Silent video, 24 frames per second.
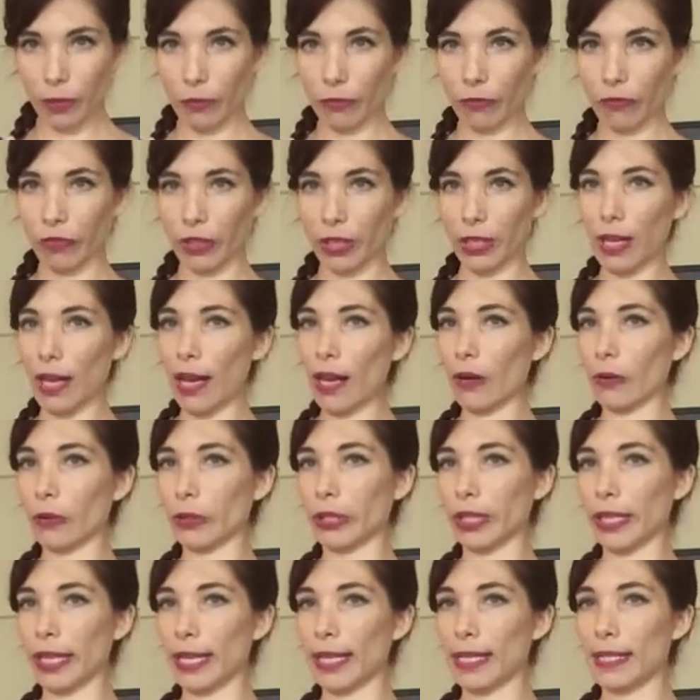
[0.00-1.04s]
Feel how our
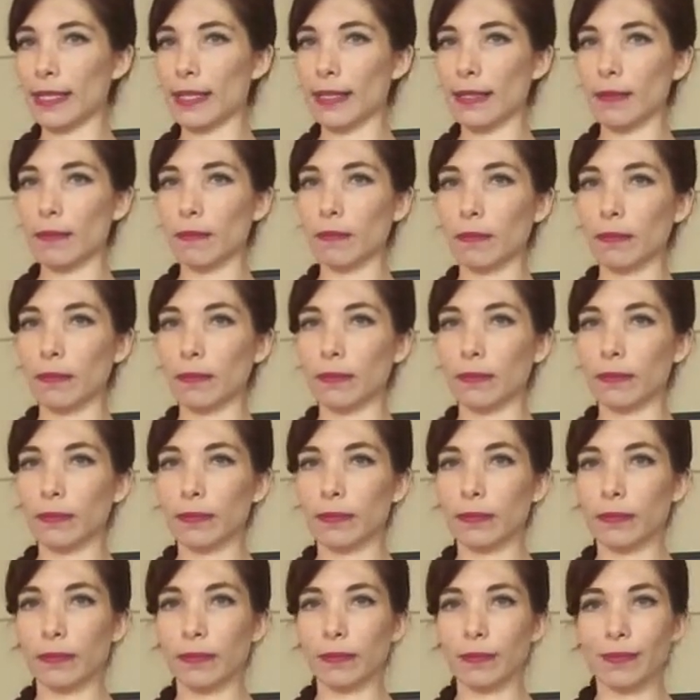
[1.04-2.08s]
hands
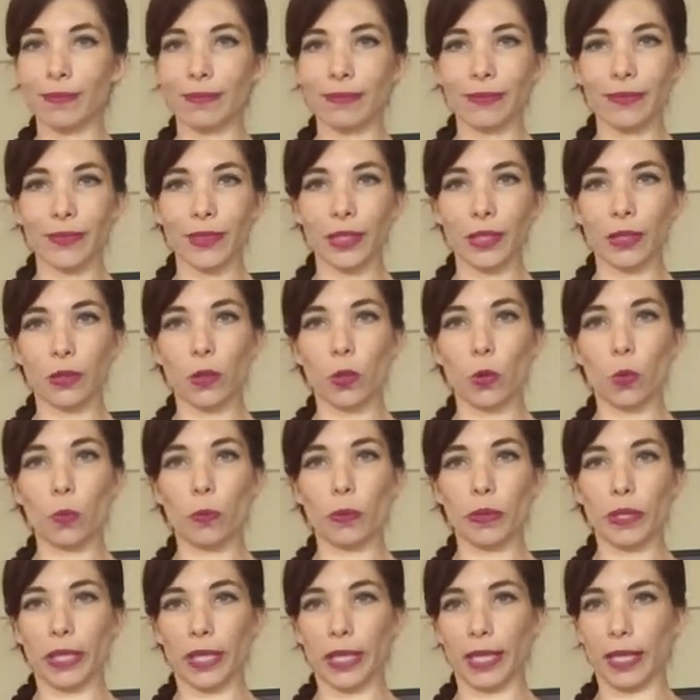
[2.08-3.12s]

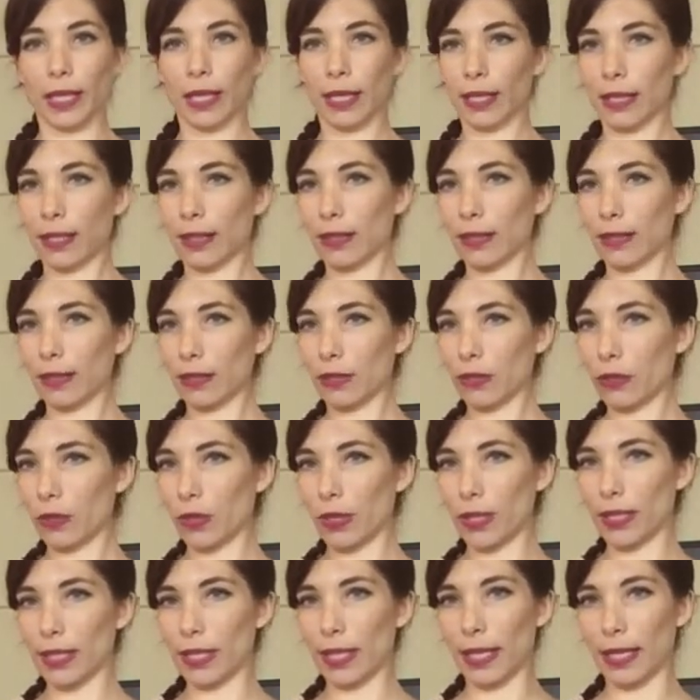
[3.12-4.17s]
opening to the
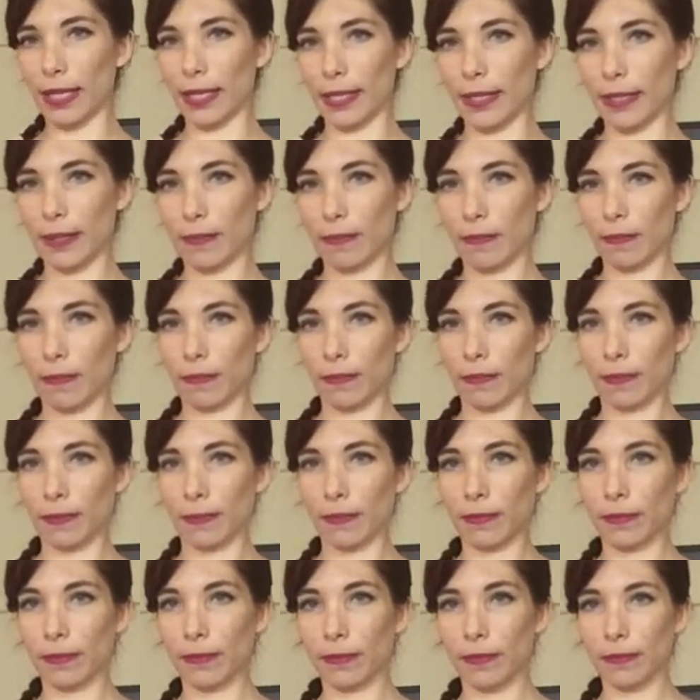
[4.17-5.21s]
sides
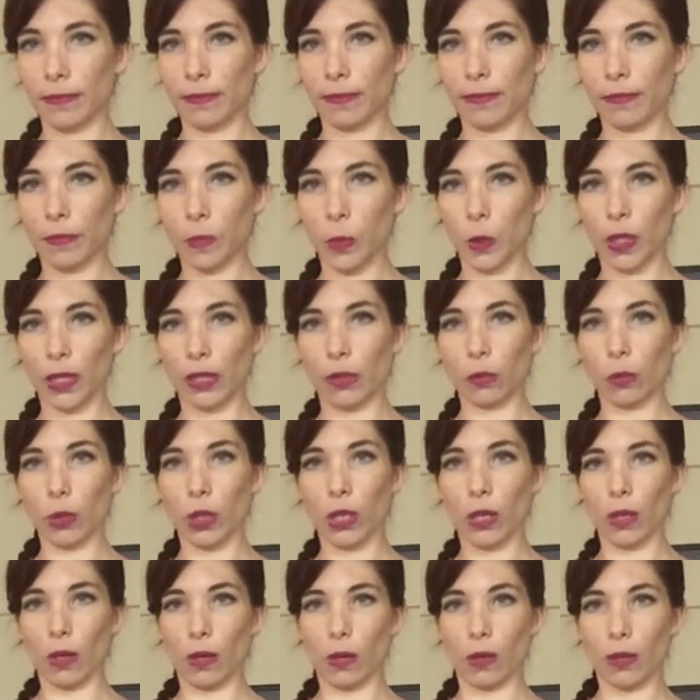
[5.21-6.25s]
as we
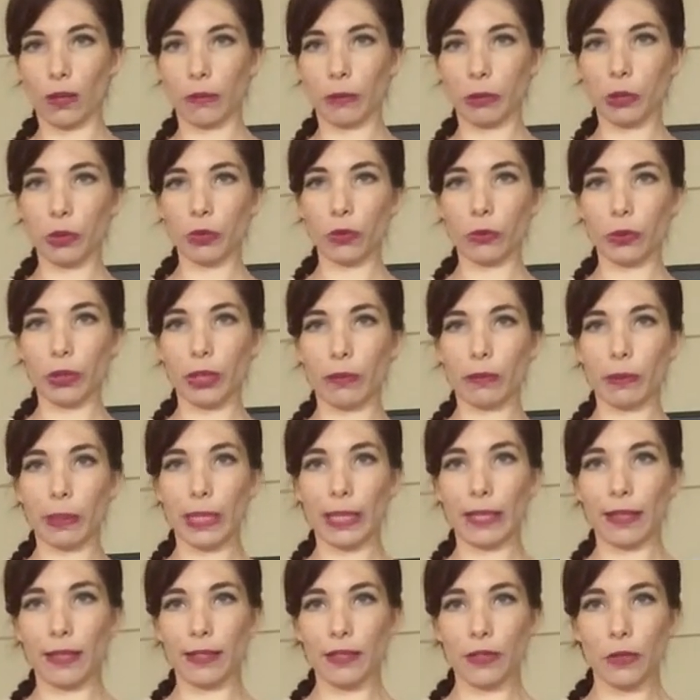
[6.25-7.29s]
go. Let me do it without my
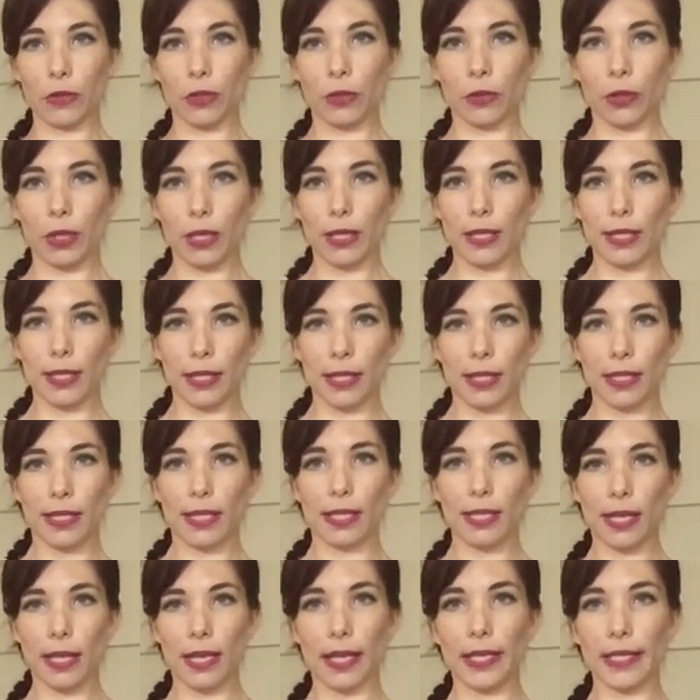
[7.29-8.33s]
hands so you can see the
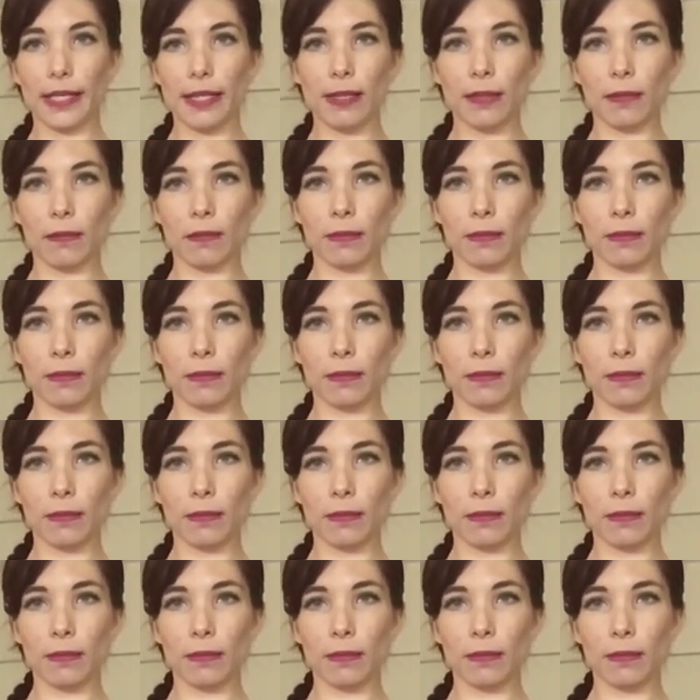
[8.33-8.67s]
sides